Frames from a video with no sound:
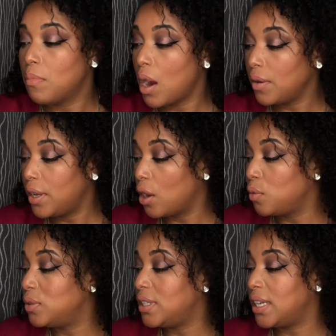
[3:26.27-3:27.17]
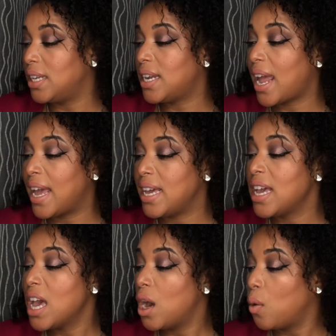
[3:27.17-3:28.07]
Mario did a
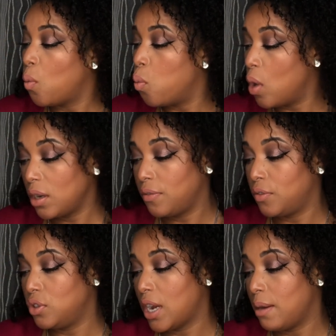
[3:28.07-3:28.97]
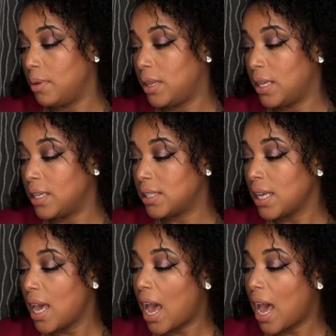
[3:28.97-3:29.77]
wonderful job with this.